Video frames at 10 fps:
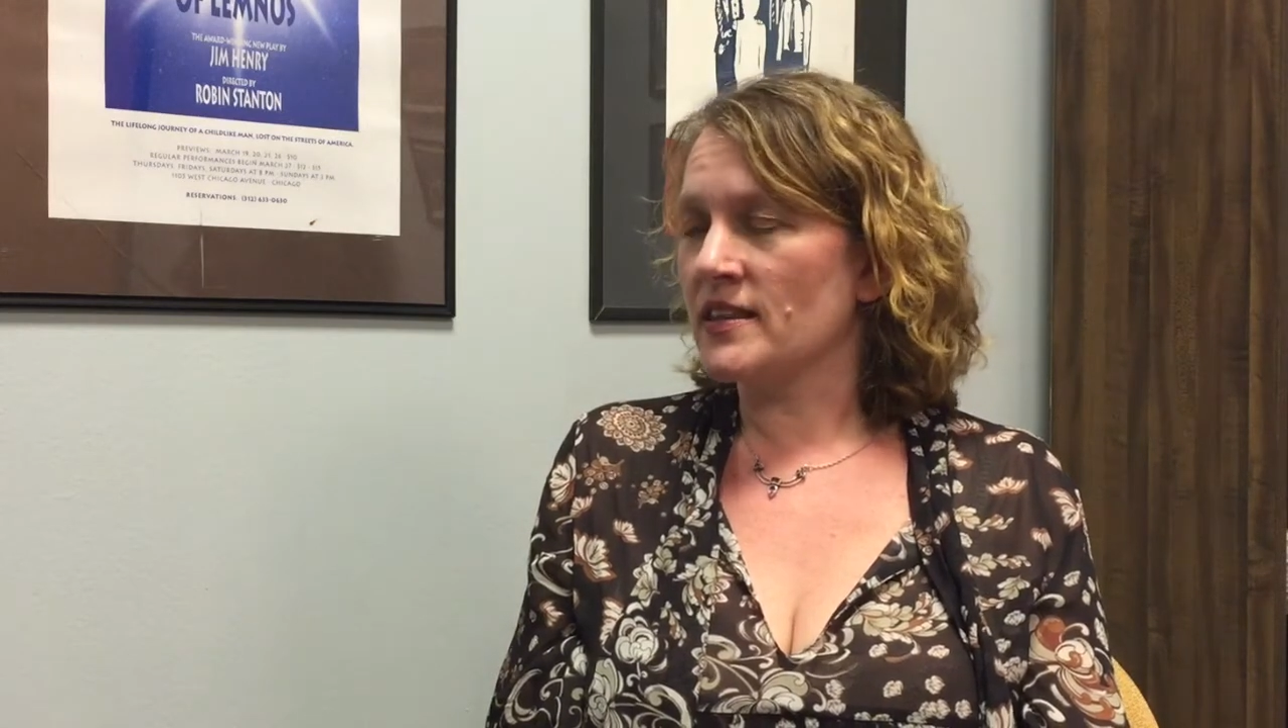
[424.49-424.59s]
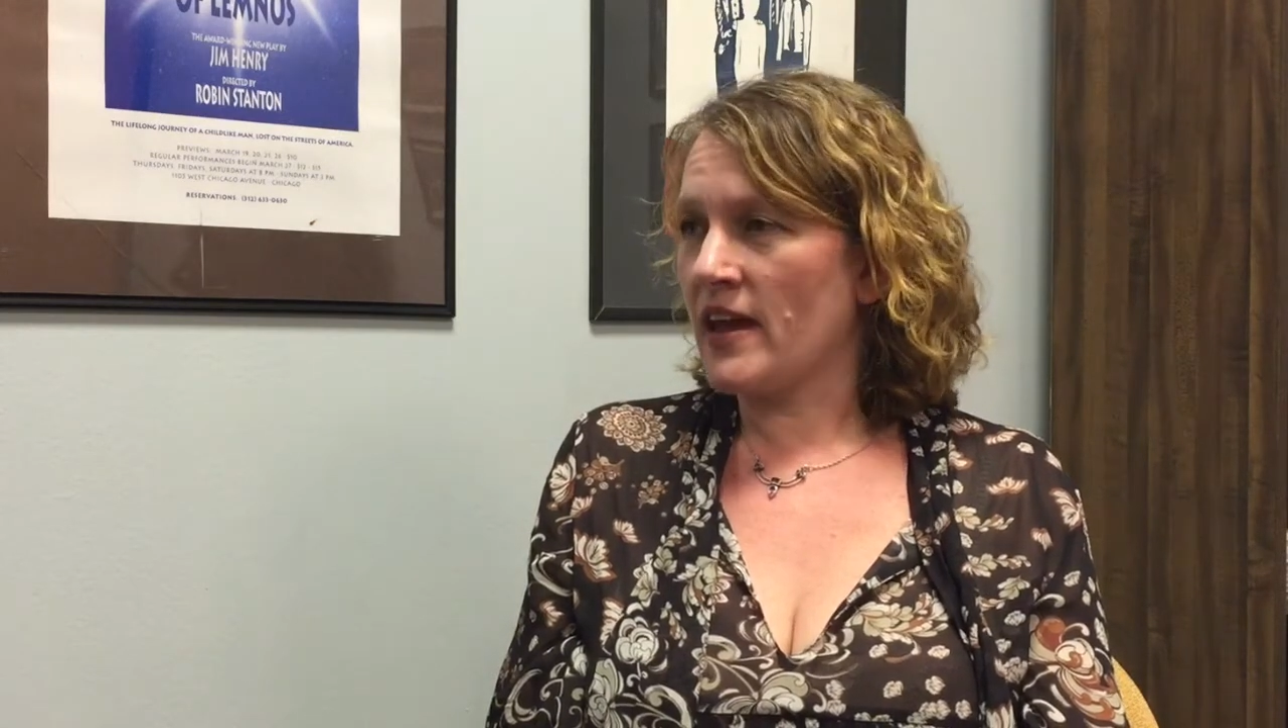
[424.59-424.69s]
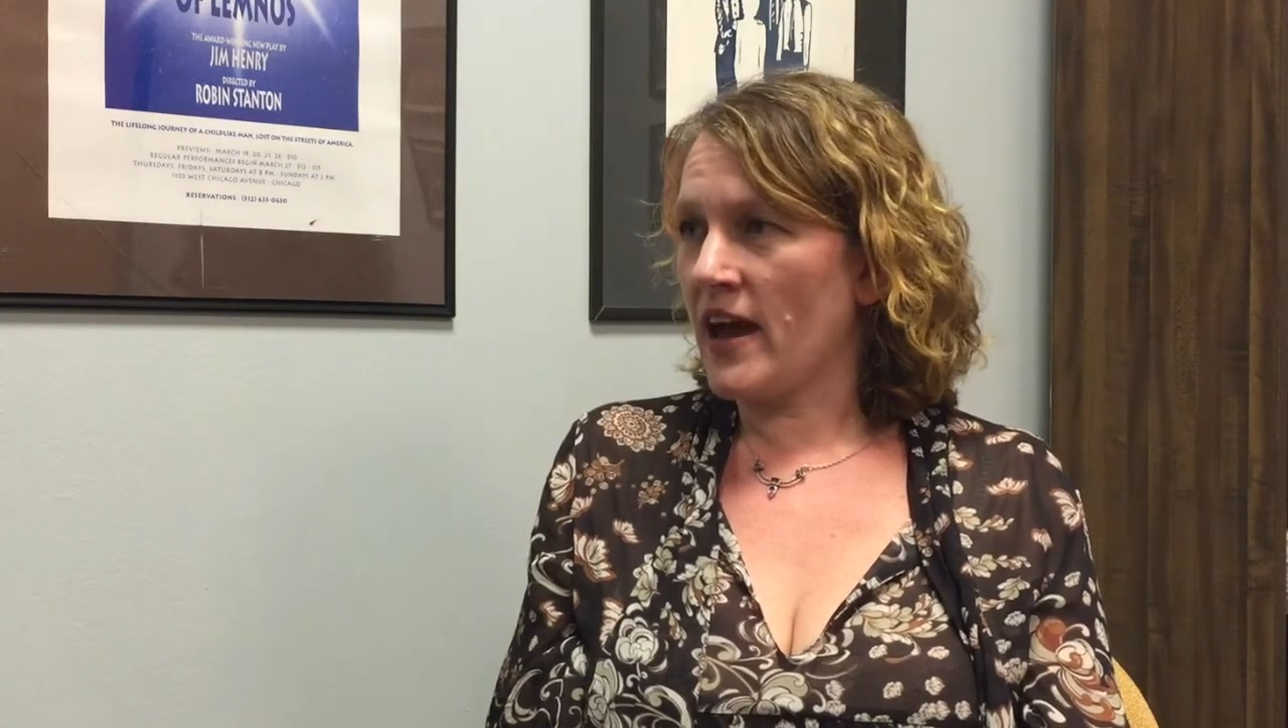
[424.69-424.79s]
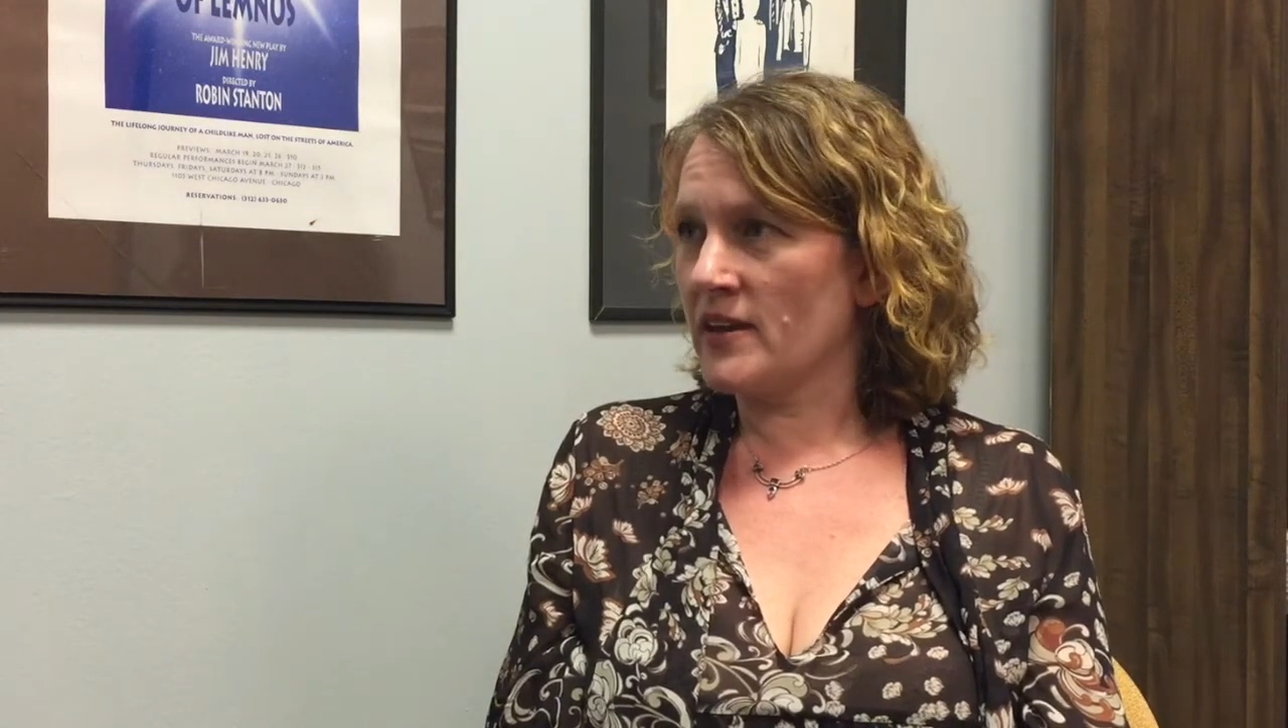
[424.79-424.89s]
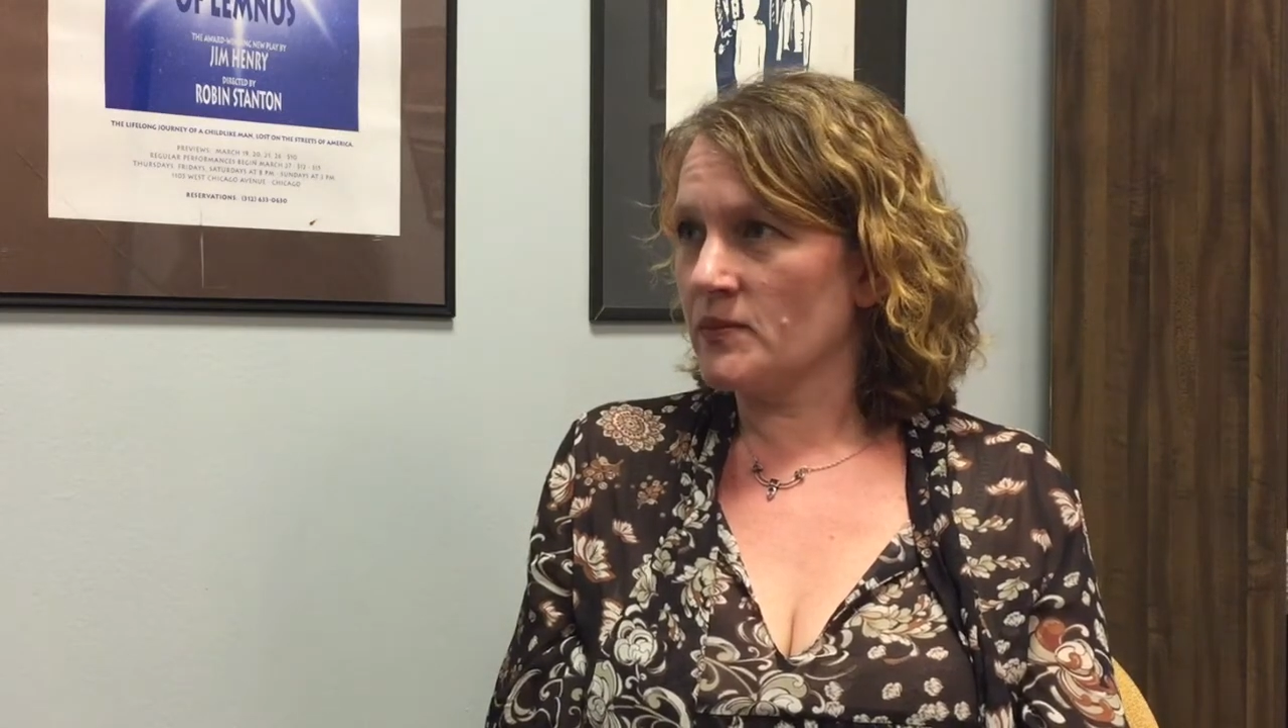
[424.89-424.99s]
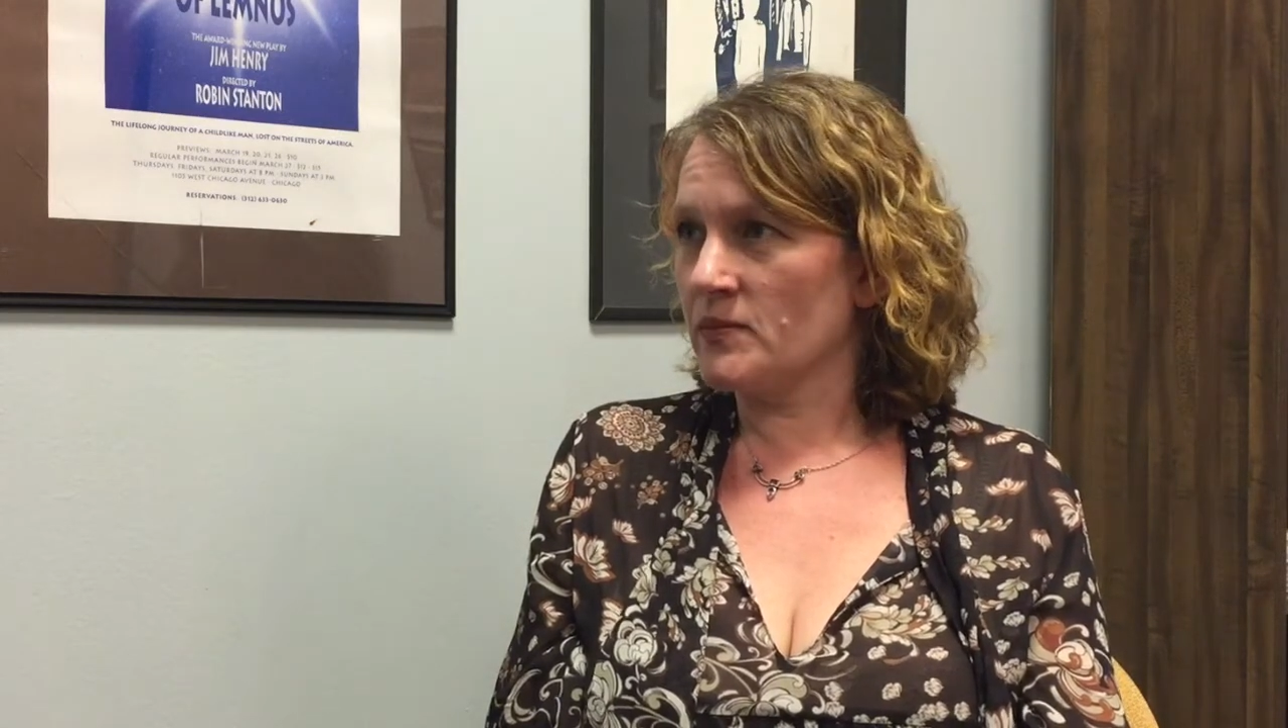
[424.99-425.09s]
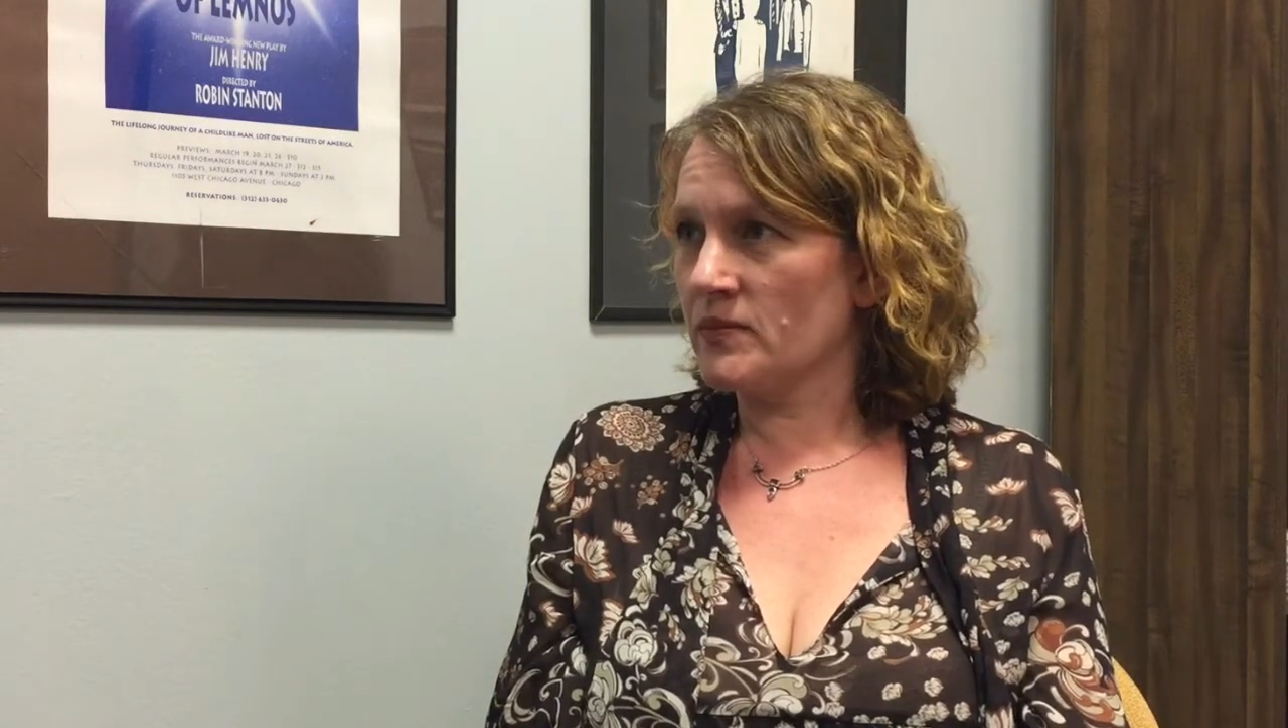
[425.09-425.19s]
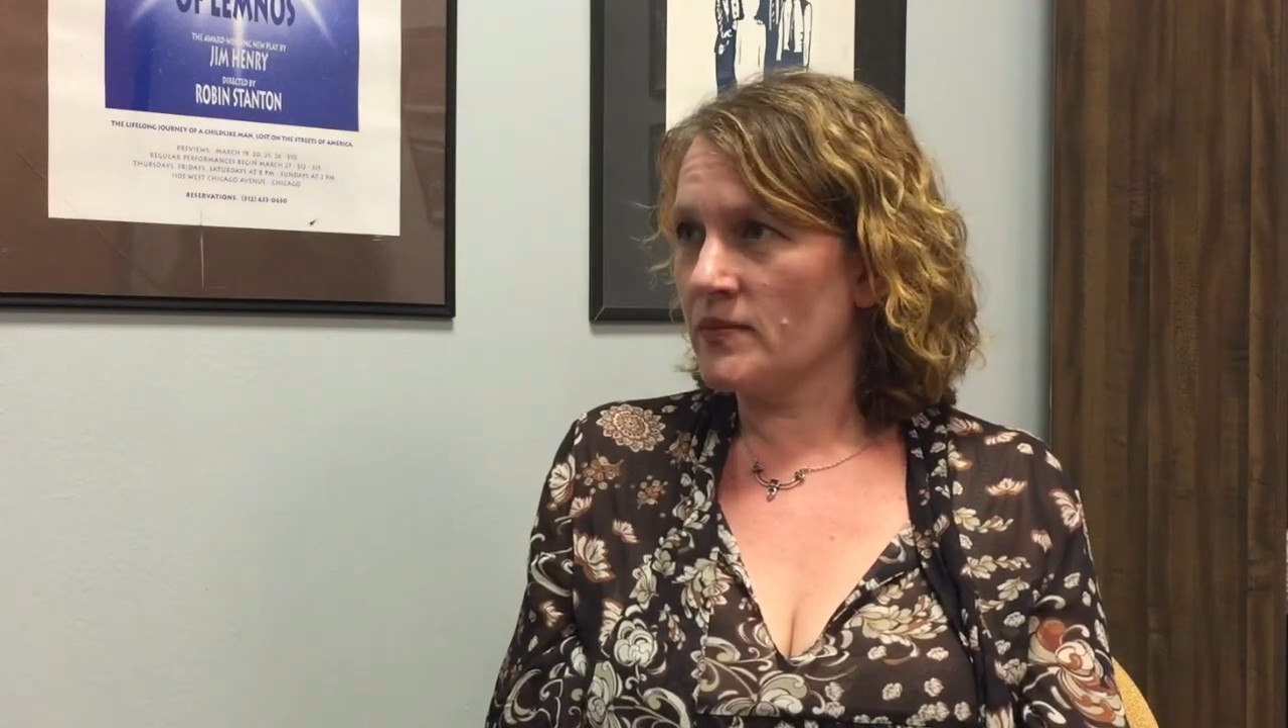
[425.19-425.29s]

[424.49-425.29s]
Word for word: that Adam